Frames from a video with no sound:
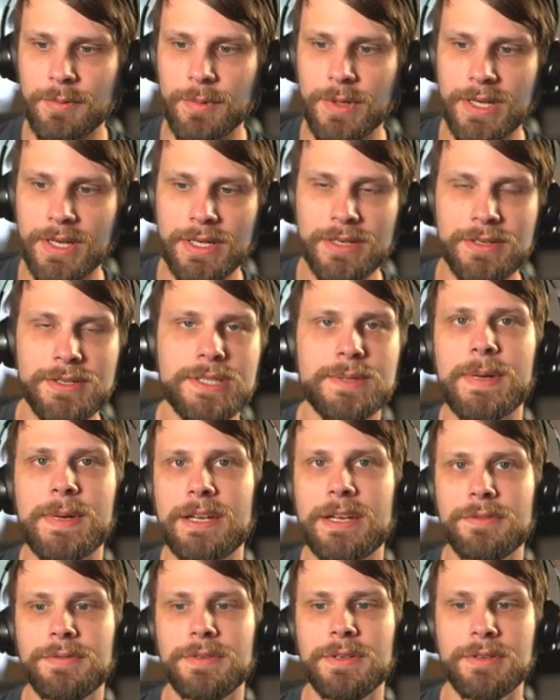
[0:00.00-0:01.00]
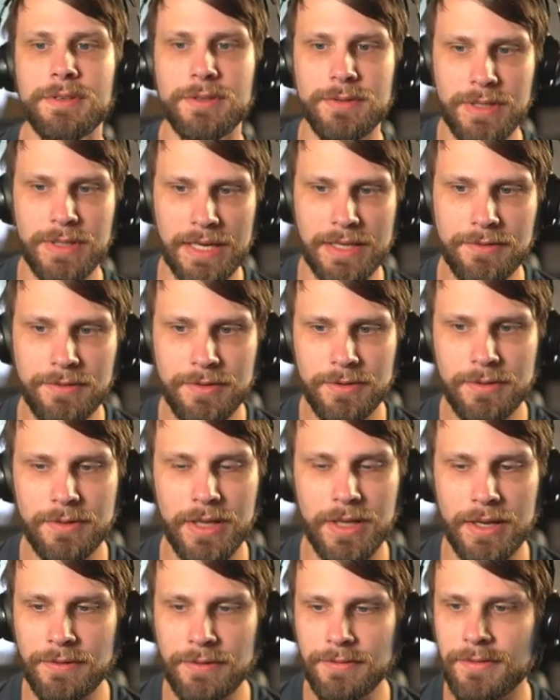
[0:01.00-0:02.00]
When it enters the battlefield, you gain two
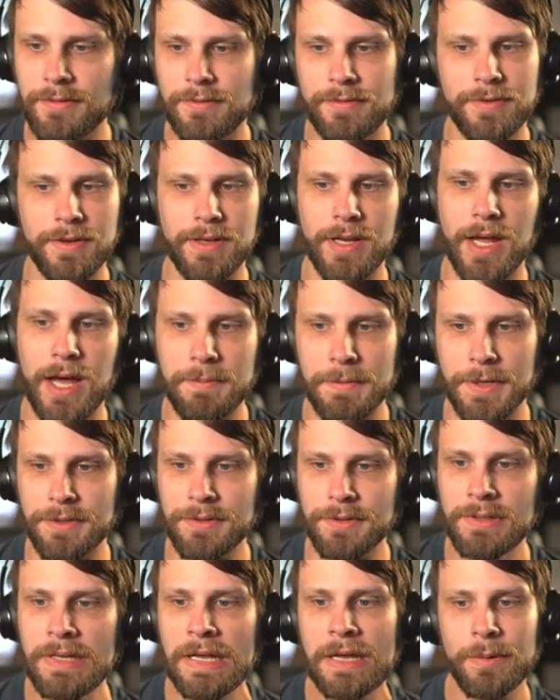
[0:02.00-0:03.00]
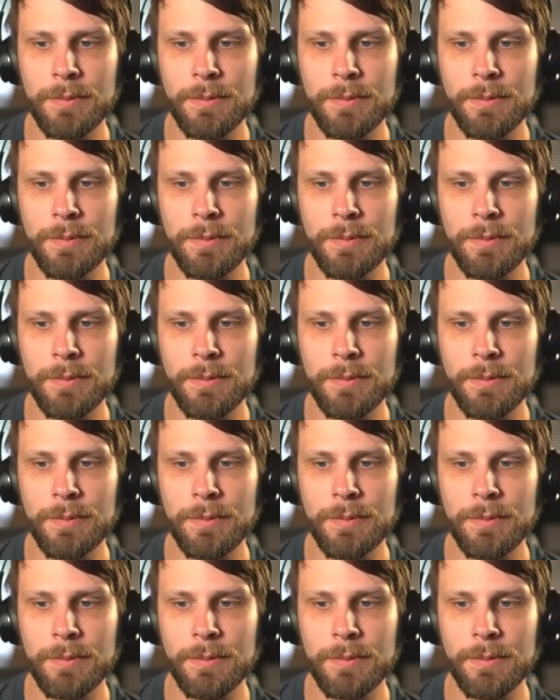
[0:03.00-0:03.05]
life. Phenomenal.